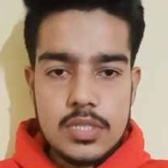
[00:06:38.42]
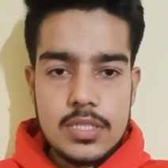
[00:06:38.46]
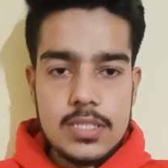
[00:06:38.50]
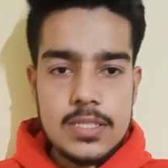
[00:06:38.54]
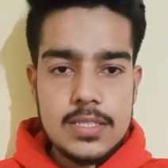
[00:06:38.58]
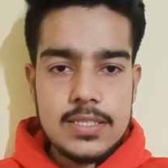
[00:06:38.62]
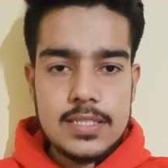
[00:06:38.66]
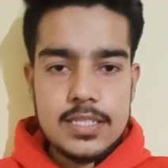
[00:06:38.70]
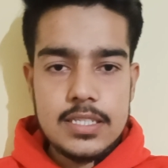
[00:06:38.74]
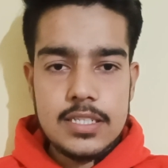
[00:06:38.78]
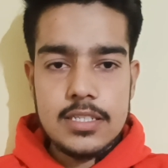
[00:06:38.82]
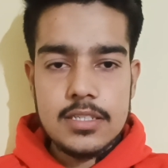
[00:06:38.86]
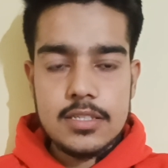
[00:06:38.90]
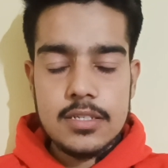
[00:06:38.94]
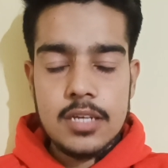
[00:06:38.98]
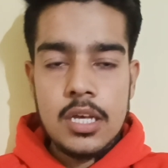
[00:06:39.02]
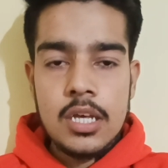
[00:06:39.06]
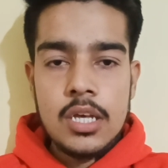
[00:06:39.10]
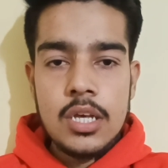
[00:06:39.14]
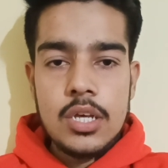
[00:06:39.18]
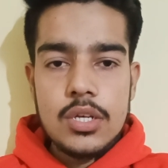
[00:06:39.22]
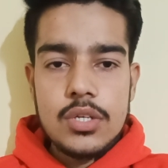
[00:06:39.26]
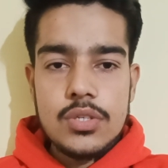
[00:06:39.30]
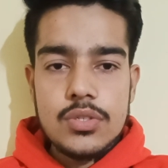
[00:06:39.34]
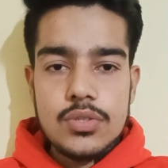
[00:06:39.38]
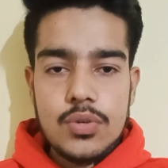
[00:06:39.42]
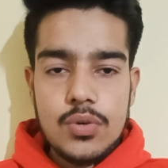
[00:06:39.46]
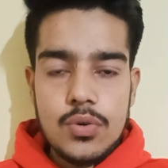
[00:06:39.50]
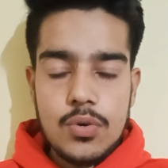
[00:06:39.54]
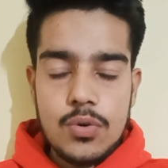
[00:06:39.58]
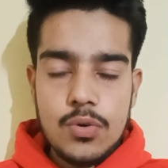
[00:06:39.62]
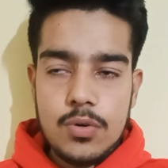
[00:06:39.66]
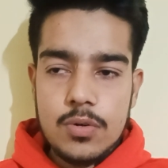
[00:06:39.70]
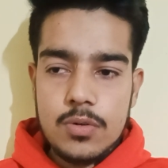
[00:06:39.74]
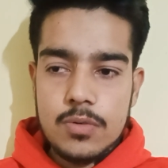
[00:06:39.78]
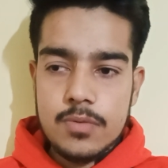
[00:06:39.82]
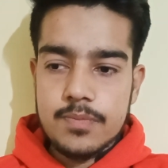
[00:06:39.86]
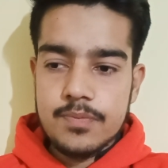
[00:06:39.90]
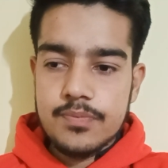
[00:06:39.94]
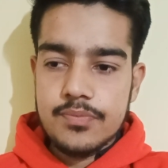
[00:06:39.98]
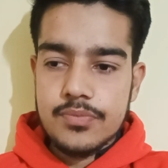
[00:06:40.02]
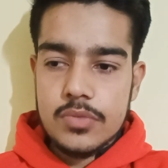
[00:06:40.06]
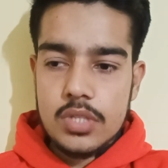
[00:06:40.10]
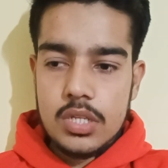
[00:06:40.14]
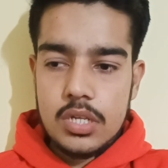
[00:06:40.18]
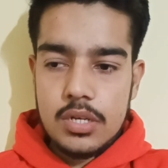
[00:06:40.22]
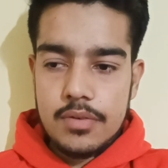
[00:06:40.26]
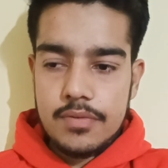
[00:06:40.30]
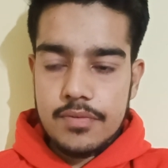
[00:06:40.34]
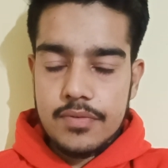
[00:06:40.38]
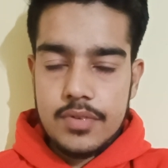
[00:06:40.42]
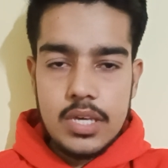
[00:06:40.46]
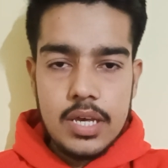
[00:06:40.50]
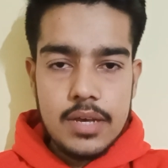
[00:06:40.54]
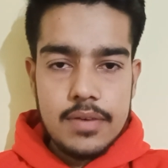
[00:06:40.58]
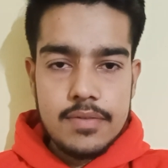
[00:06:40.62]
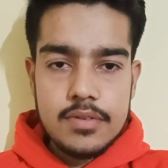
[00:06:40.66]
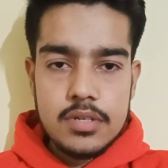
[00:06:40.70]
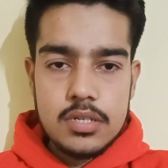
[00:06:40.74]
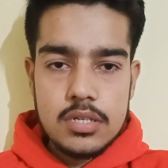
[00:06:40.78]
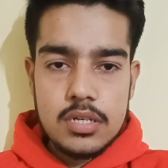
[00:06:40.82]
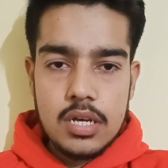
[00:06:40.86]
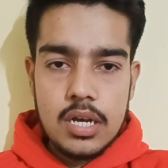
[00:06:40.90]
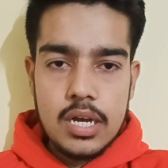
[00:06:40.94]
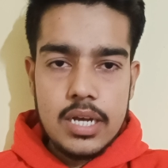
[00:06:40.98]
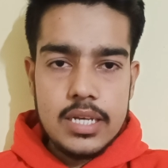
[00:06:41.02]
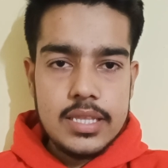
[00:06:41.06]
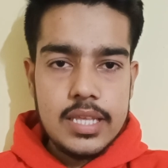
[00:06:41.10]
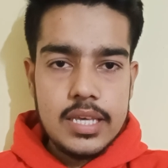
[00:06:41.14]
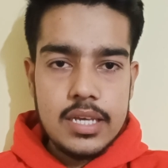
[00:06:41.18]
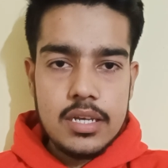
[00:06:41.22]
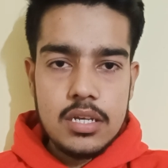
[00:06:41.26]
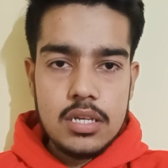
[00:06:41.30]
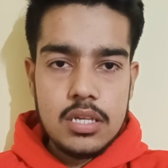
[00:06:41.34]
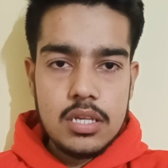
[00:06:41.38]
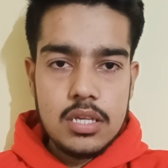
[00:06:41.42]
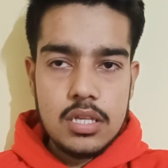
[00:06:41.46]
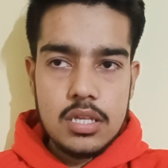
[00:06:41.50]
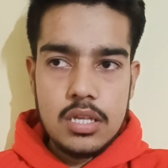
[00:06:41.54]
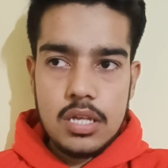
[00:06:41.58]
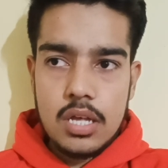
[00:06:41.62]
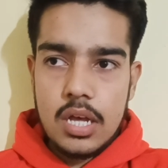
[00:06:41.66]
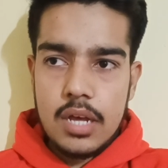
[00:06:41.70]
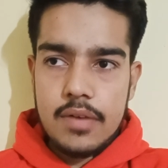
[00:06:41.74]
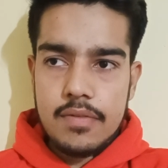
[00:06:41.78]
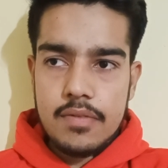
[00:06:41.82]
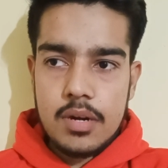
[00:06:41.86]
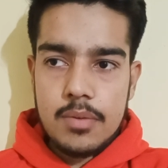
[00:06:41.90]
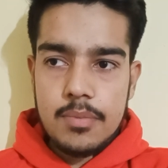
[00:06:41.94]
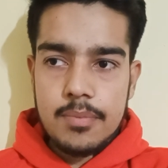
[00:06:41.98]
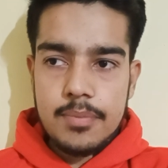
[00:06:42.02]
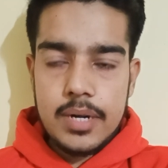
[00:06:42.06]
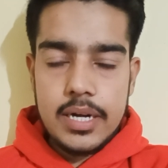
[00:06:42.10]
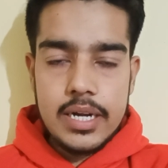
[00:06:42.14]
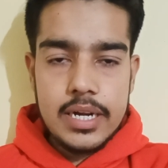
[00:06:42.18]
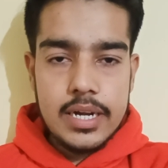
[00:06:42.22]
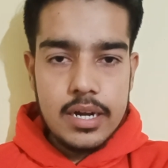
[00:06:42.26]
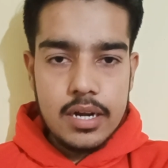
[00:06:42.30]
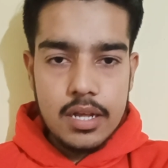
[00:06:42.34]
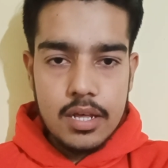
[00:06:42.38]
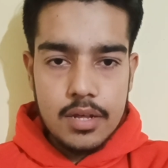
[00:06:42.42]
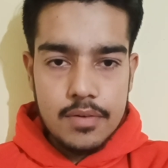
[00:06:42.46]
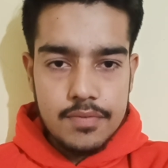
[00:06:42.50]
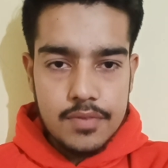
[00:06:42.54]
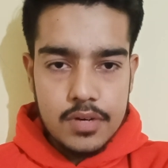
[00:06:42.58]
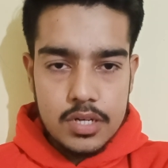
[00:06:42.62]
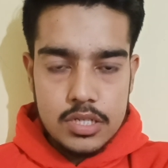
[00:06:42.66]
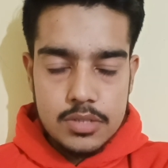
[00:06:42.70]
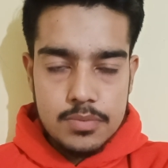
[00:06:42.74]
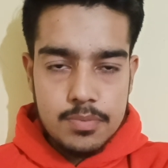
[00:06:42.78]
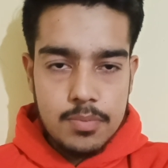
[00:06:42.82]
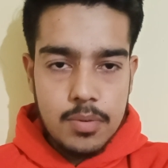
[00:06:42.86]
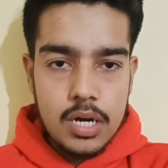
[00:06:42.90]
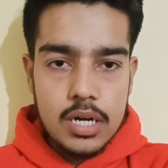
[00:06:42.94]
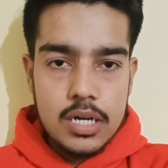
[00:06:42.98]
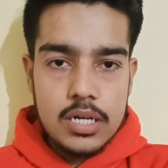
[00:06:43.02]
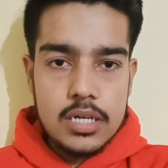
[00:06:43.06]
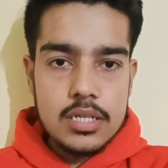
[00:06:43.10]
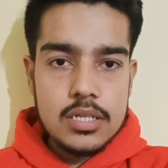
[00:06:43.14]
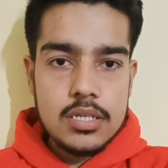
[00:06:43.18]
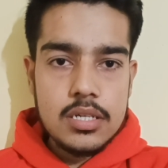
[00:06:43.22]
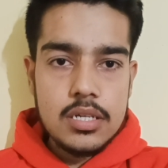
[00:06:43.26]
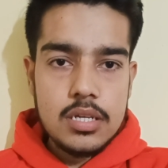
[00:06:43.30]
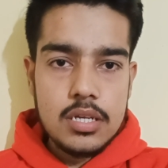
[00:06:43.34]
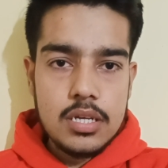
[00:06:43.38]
skills. So we have I think I've completed our first part.